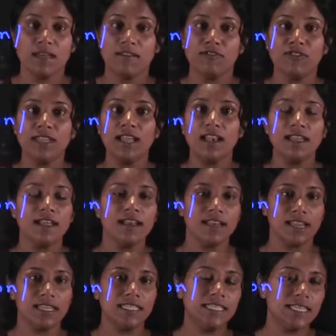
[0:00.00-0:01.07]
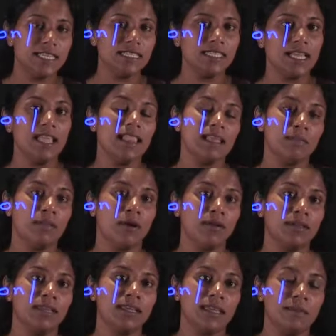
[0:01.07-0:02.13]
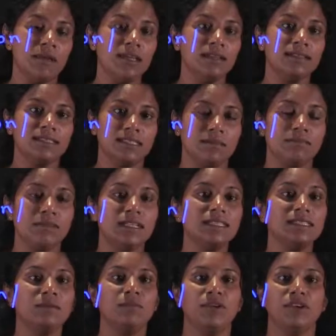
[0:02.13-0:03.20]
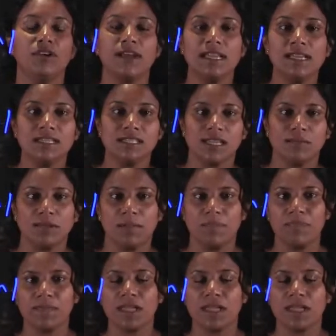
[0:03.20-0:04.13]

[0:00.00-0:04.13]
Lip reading: We learn in detail about the chemical symbols in periodic table,